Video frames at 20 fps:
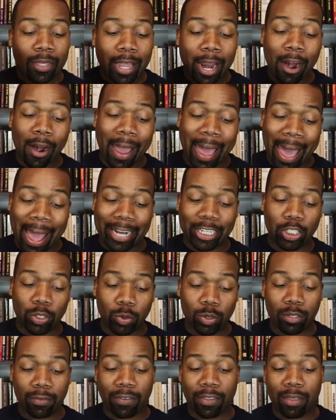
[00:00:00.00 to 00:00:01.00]
Our
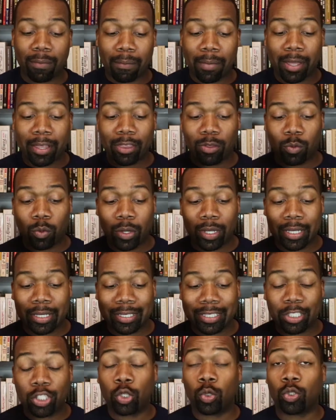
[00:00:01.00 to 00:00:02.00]
actuals for the month
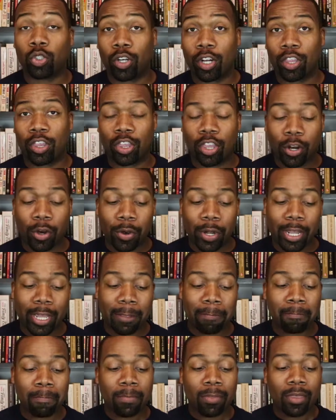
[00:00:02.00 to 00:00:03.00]
was
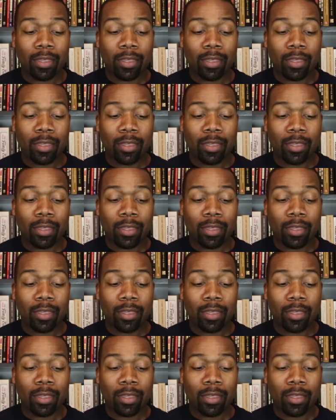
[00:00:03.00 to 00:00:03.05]
230.